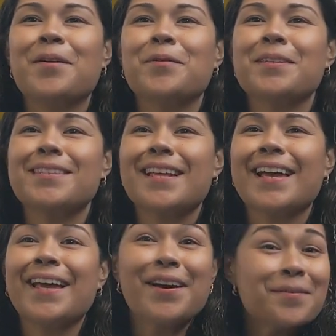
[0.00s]
was
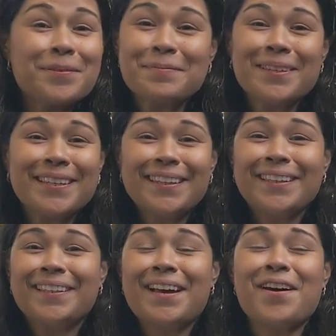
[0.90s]
like helping
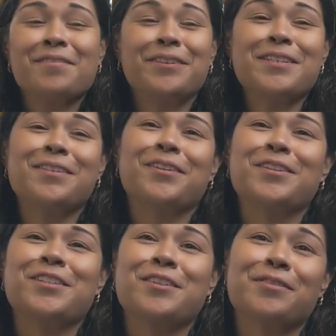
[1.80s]
me
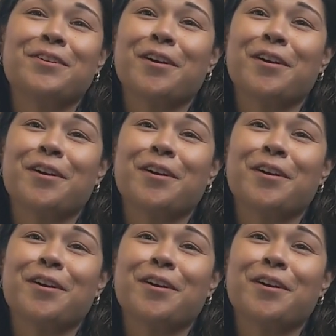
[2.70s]
research different